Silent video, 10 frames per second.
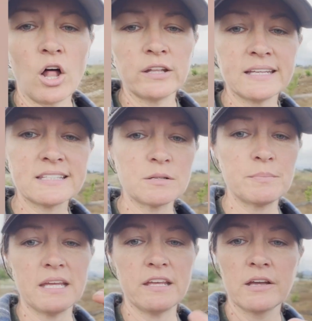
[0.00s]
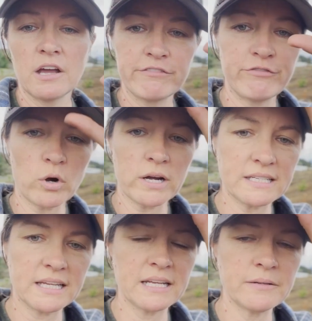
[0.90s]
needs to be
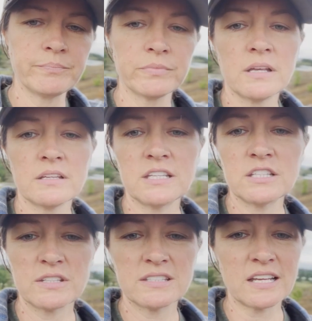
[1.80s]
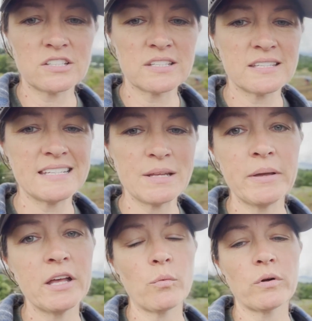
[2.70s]
forked in. Since it's such a steep
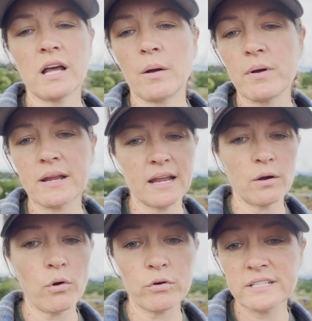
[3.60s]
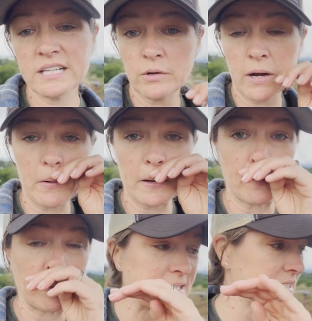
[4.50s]
hill, we're not bringing a rototiller out
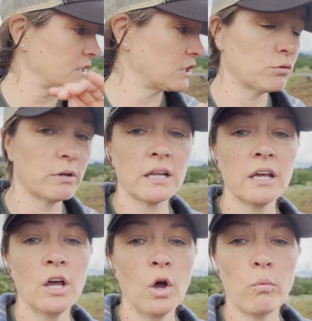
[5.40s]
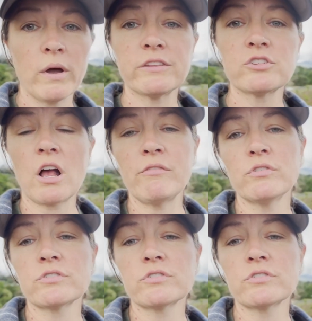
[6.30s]
here. We're just going to do it with shovels